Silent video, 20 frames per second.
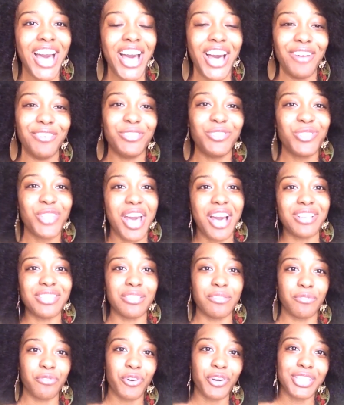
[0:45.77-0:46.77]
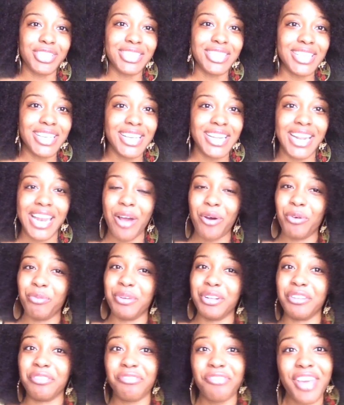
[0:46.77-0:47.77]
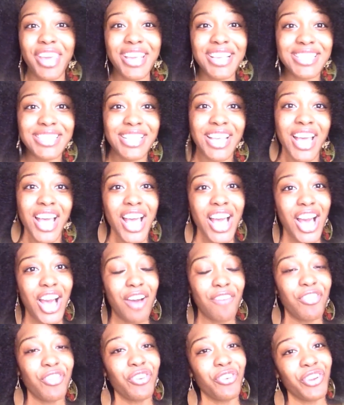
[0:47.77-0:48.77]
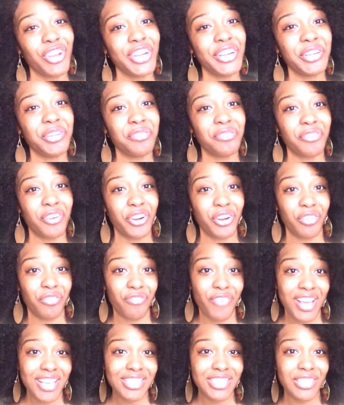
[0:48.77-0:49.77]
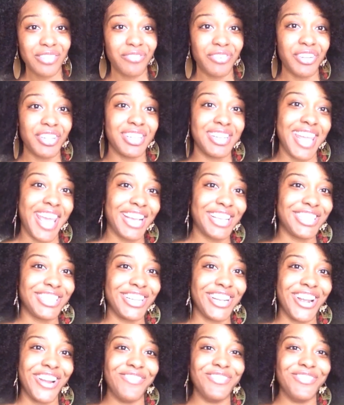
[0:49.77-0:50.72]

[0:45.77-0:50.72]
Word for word: of two thousand fourteen, and I will be the face of the Green Earth Festival next year.